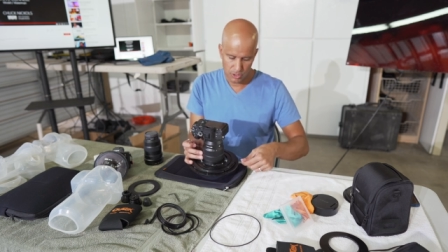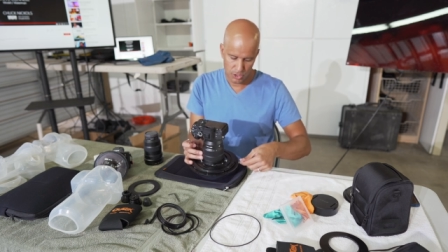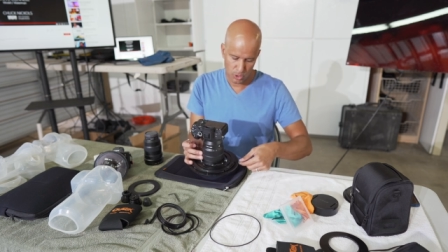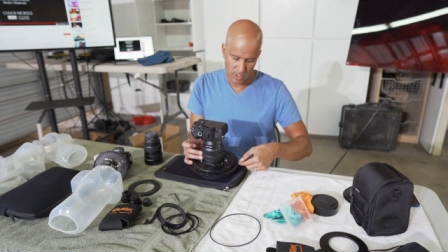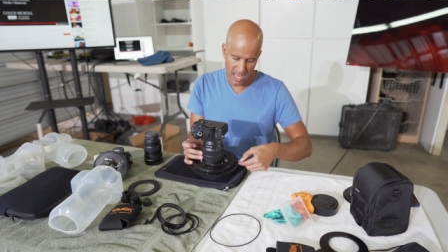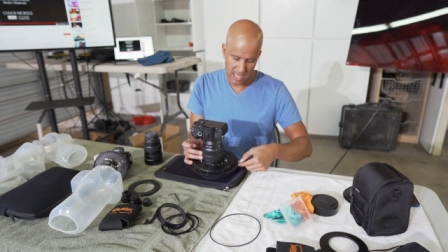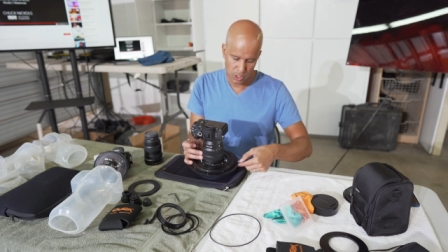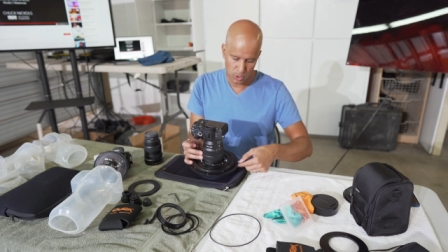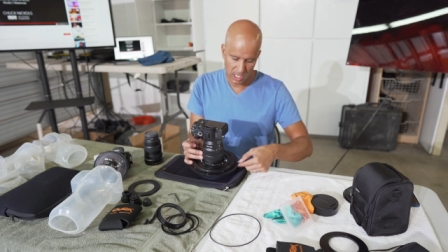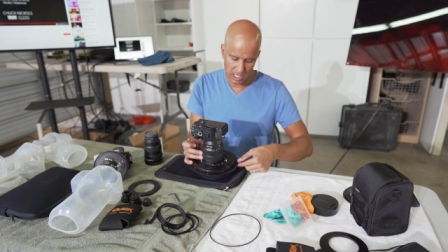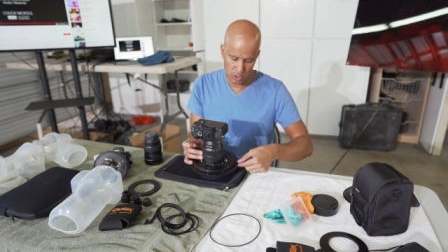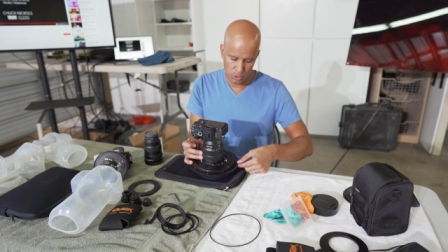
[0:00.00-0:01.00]
so that you
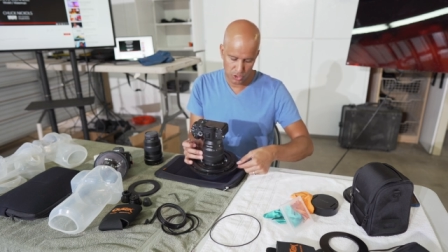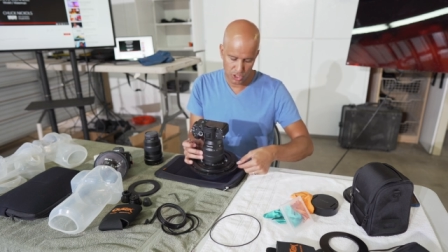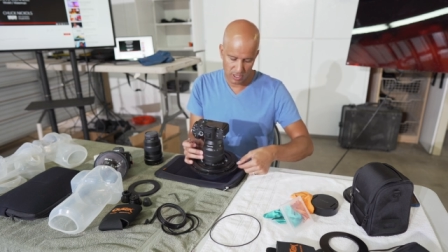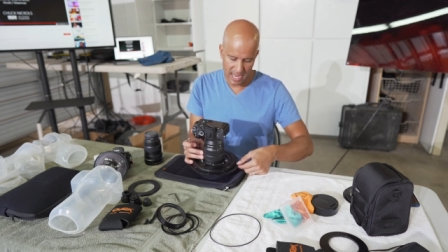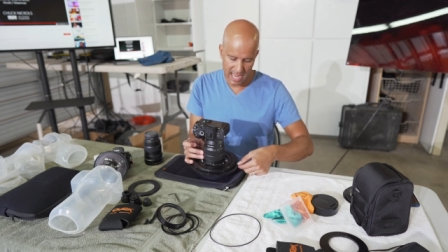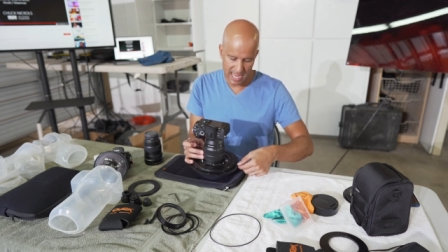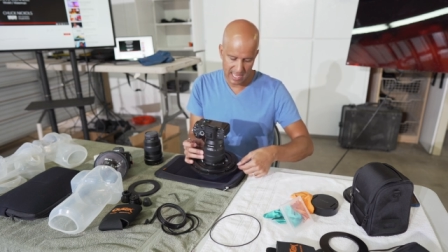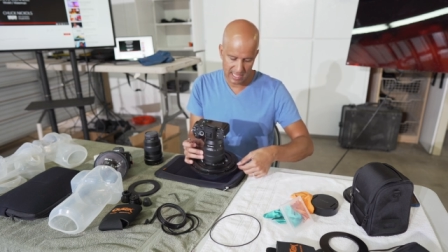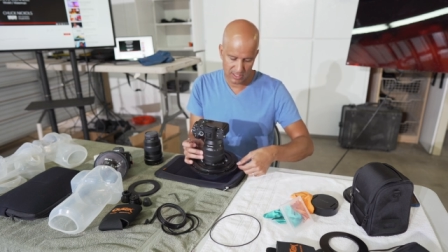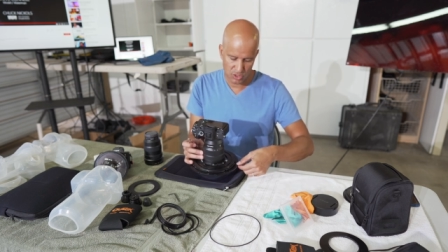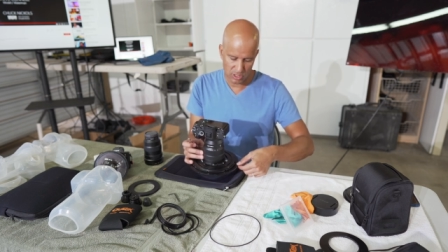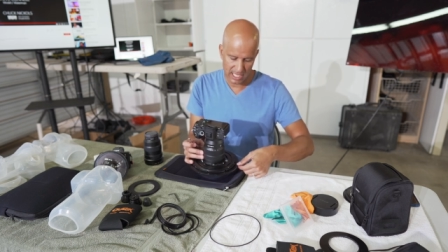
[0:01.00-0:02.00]
can use your
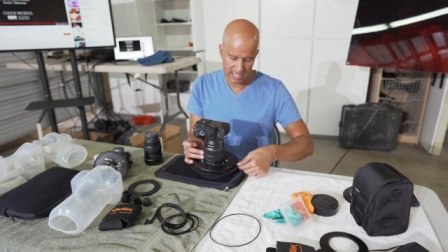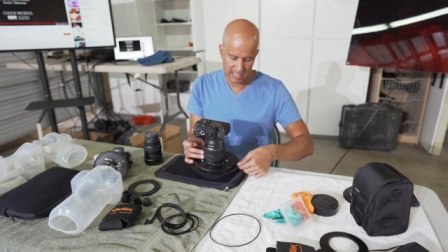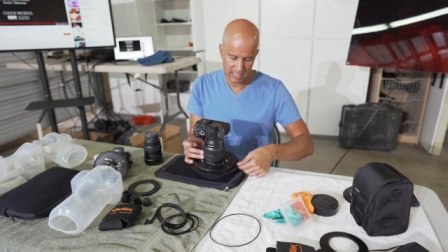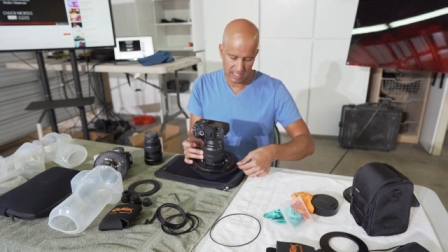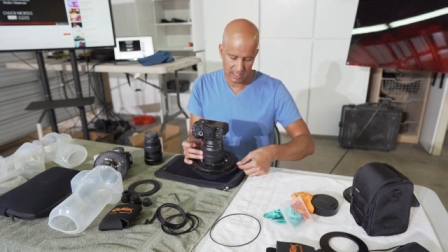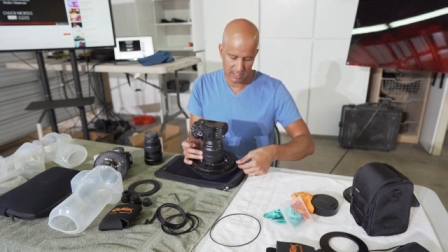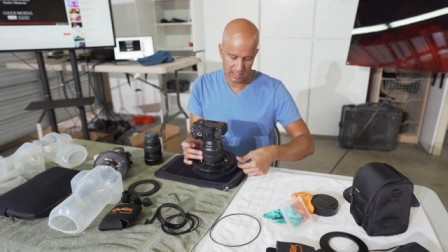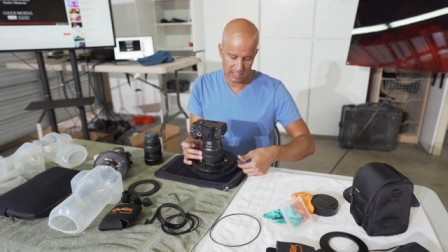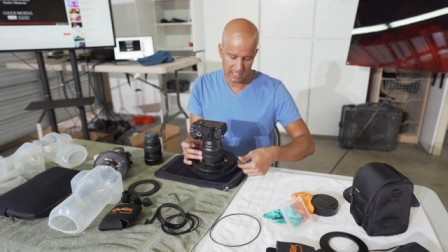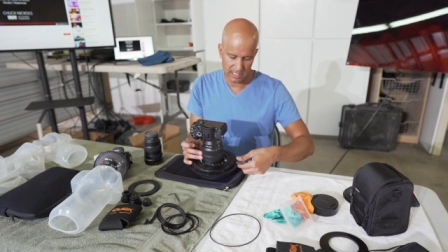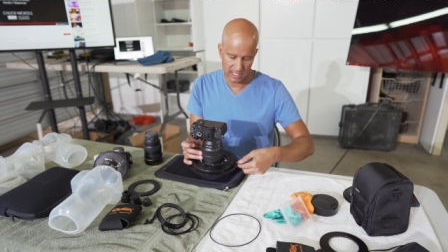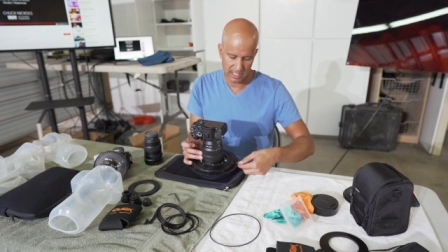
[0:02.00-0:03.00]
hands in,
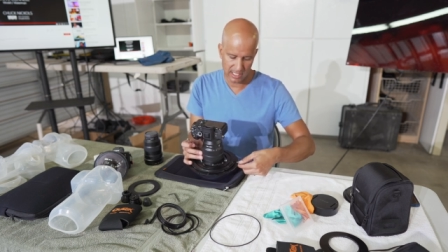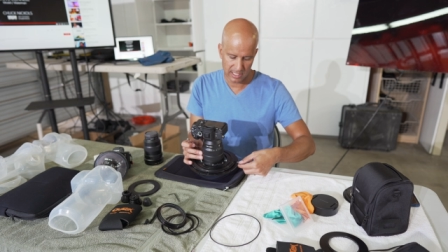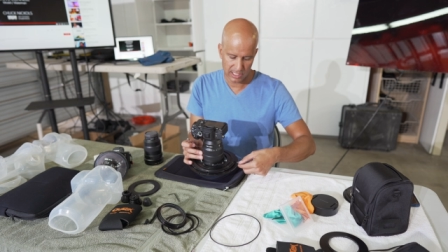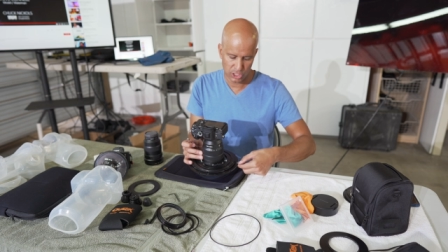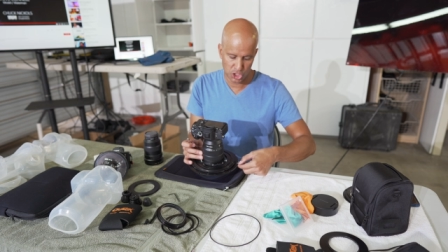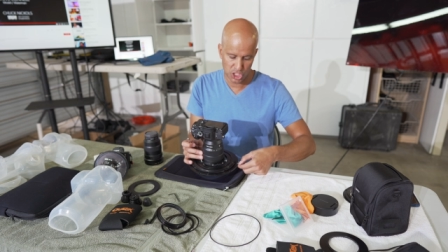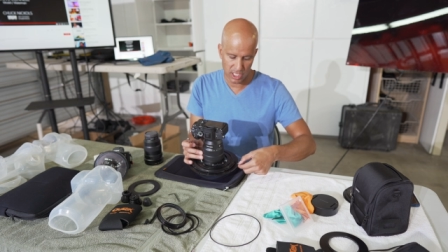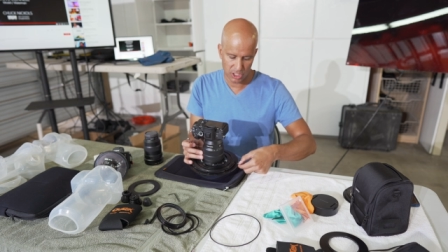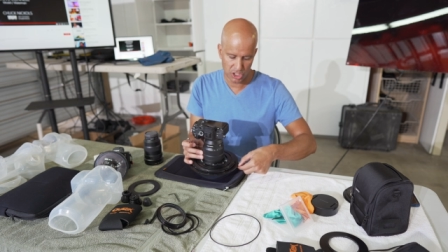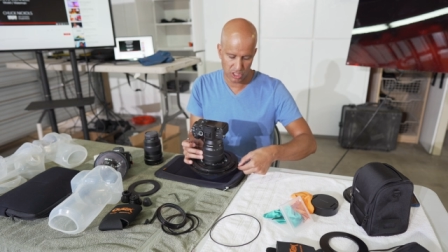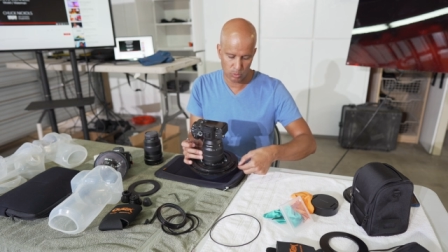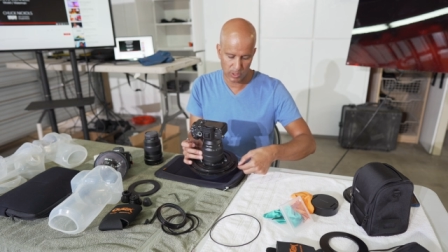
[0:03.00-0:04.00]
in
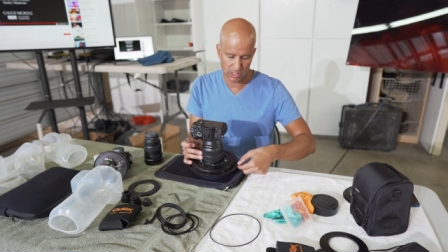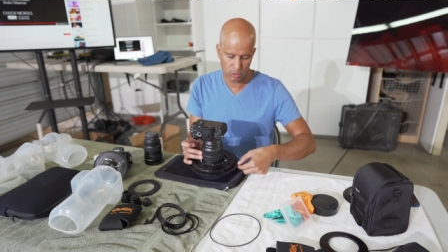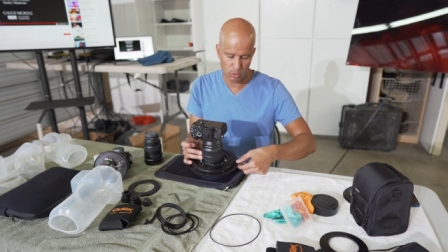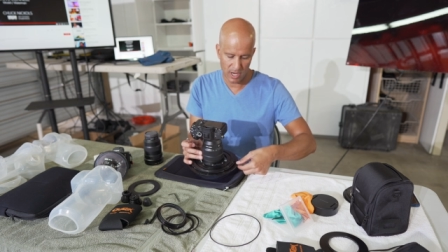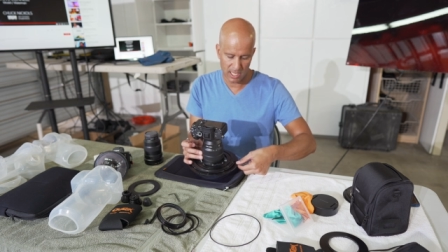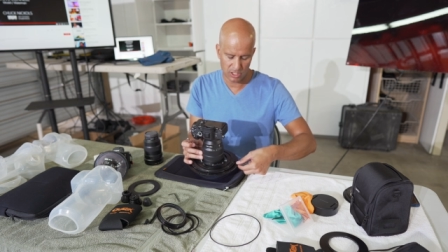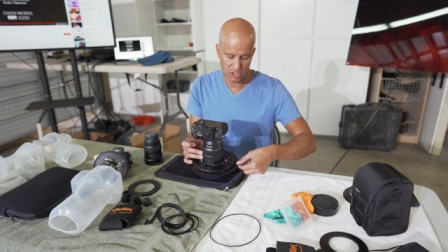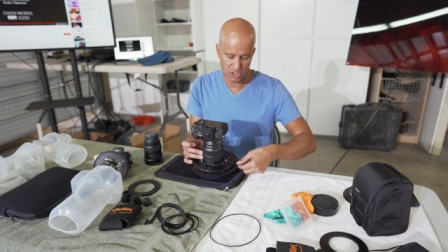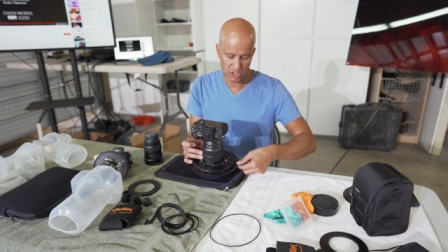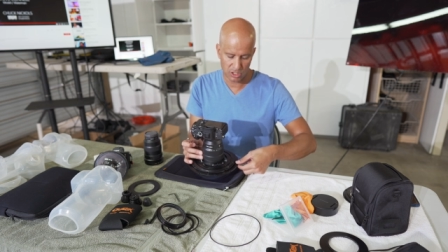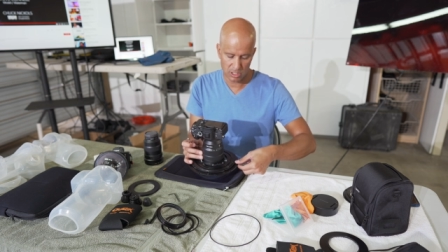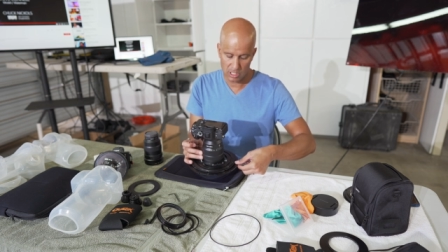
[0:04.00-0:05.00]
conjunction with the
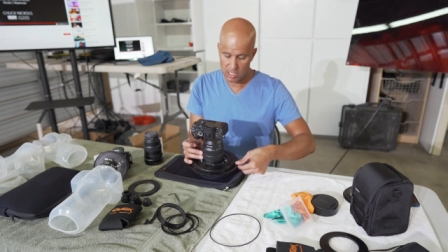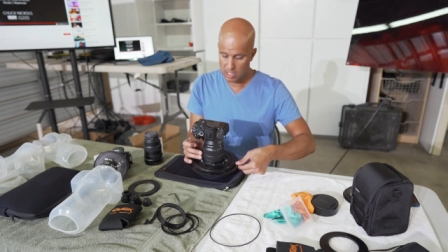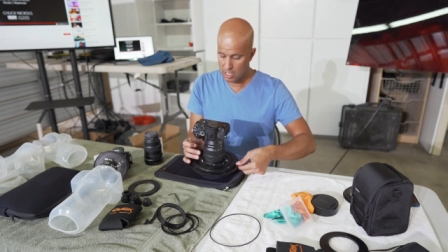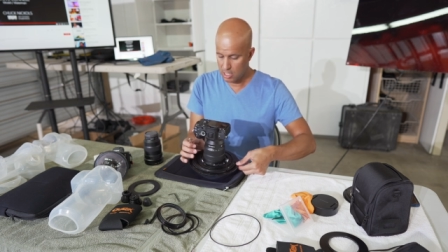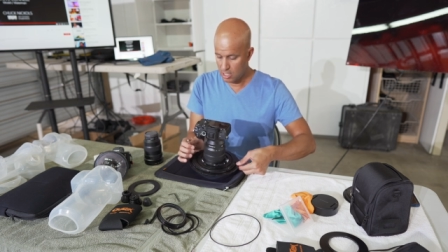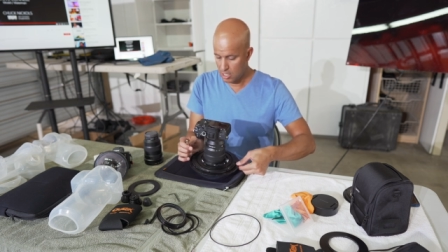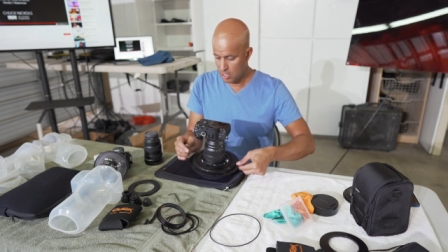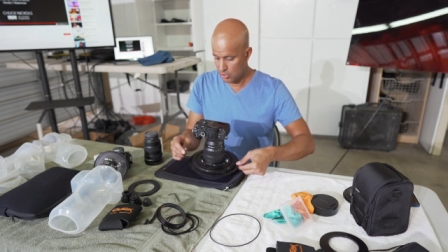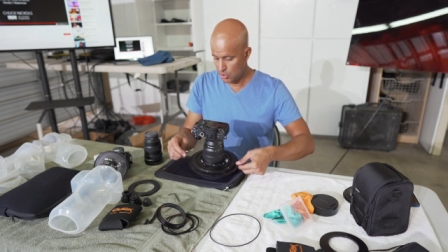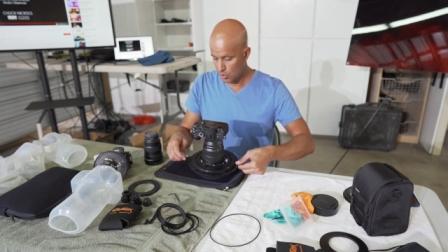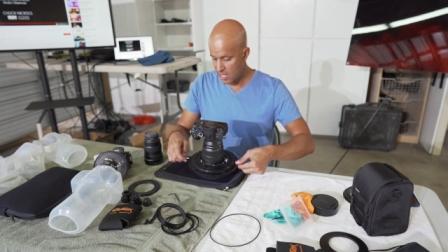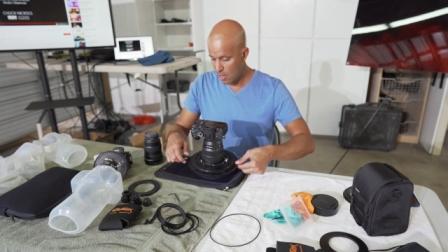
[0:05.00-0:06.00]
wrench
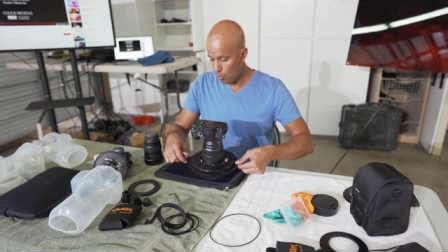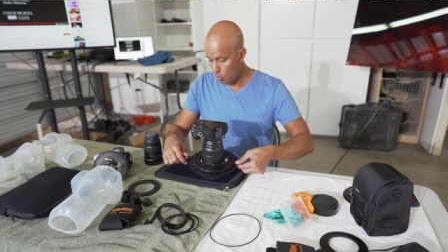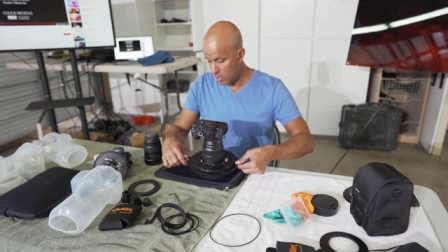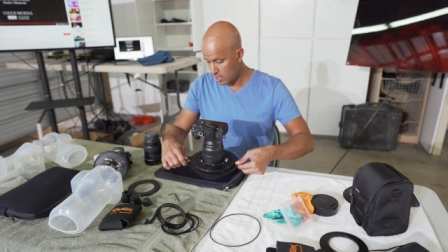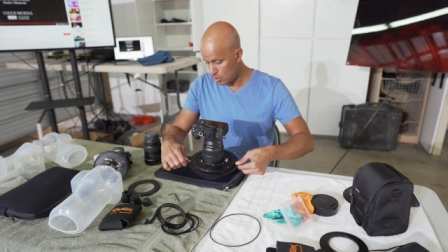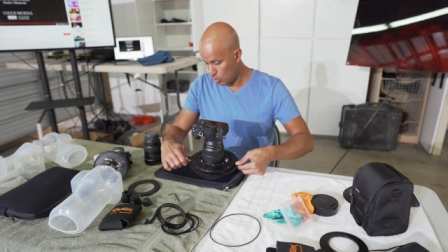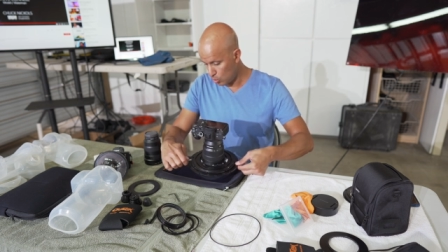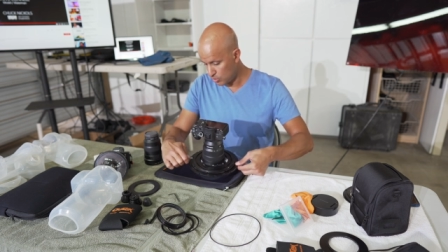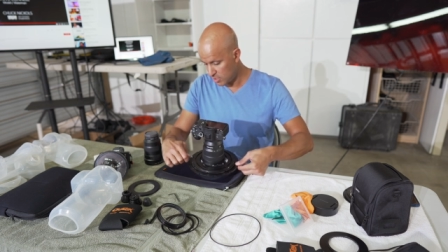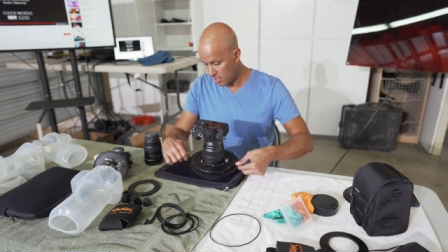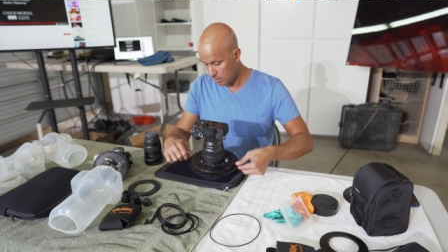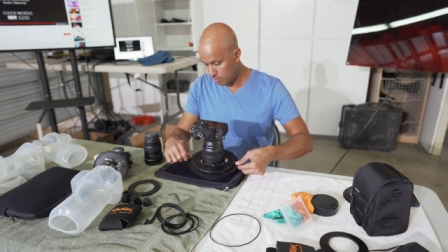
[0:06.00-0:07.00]
so that one
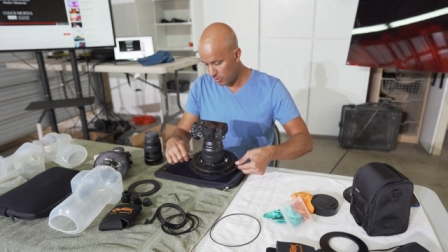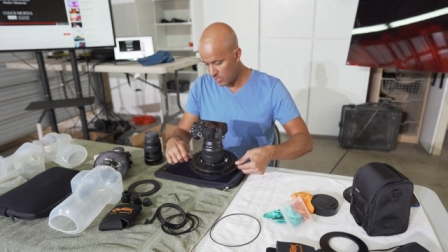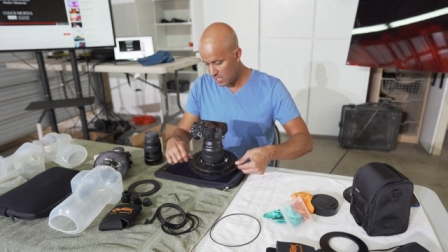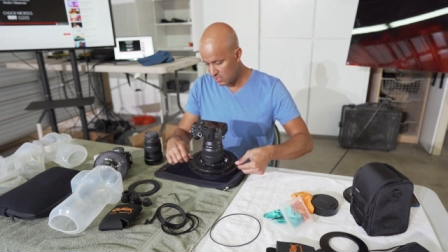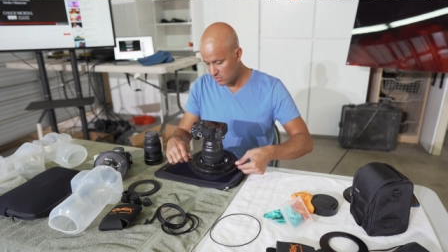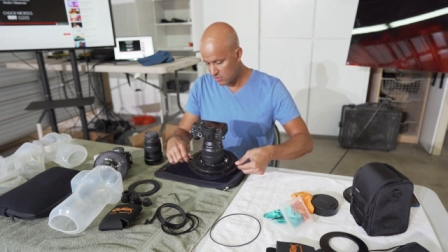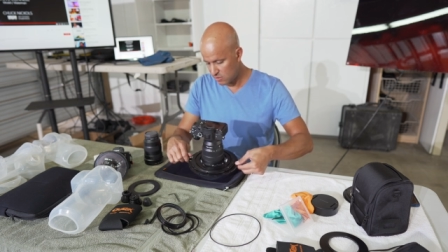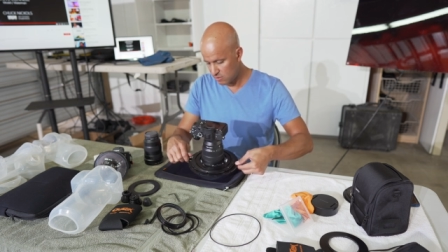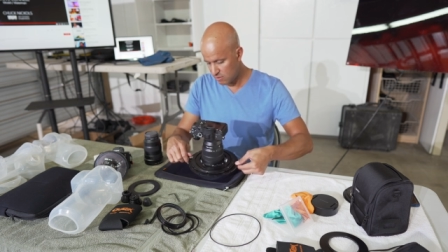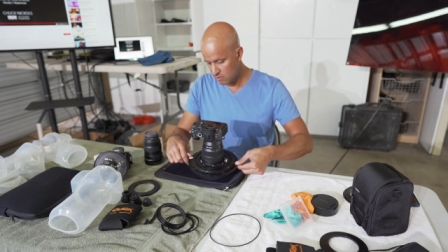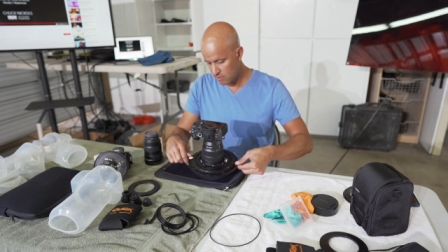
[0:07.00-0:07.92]
holds it in place